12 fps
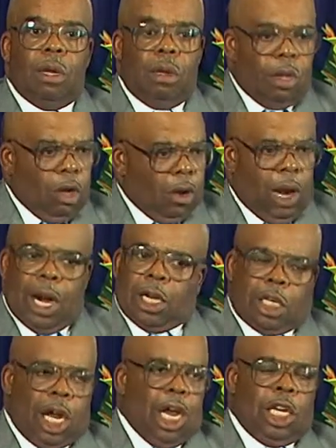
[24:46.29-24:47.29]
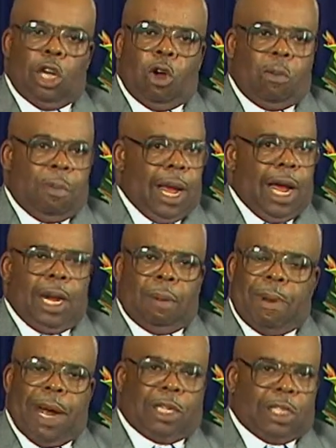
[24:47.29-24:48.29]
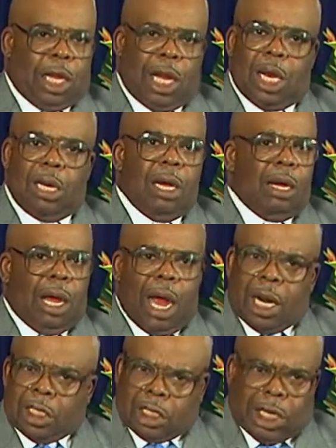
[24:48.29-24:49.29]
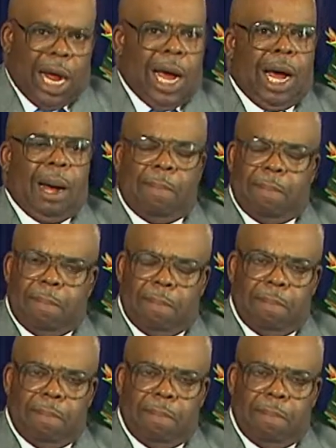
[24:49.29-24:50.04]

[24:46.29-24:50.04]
You got to change your mind about sin and stop.